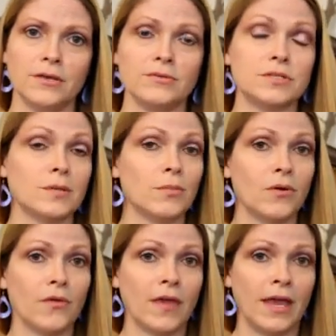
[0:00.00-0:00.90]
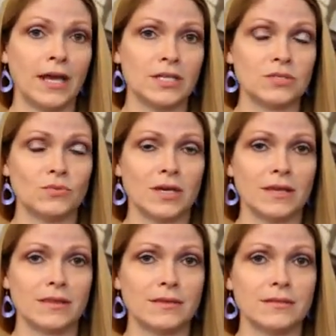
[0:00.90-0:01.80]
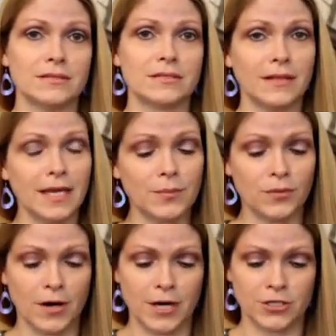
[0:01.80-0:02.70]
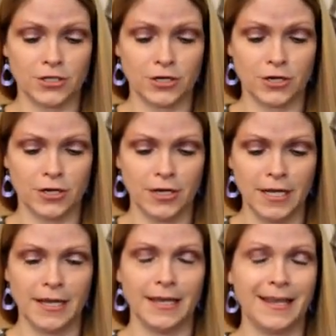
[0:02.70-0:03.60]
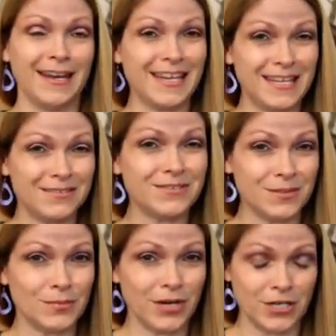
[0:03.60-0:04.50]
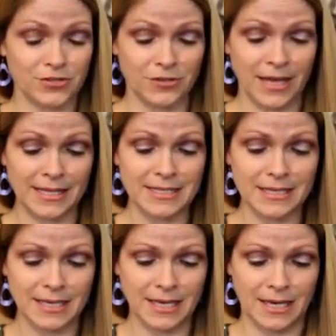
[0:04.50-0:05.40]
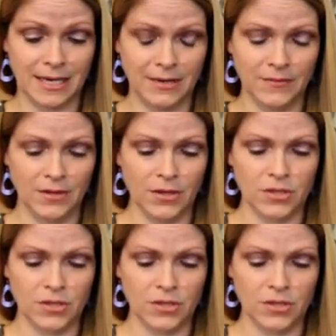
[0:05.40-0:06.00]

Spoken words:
using both hands with slight pressure and even pressure. That's the key.